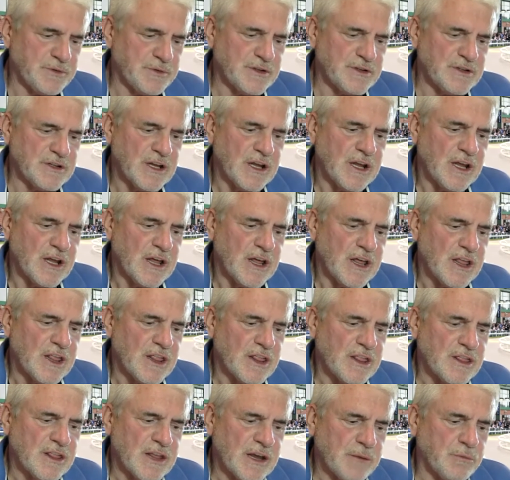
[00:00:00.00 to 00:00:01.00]
But
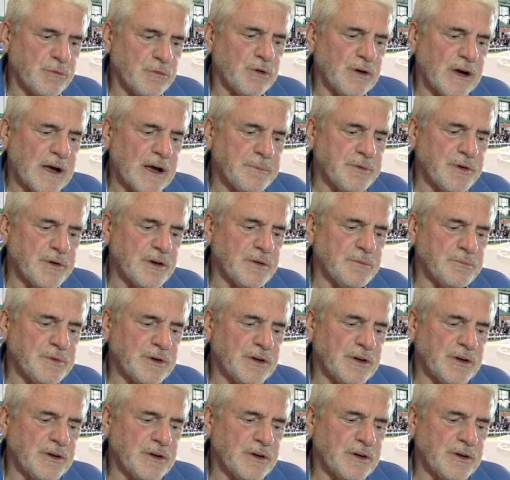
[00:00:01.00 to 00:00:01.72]
that will happen.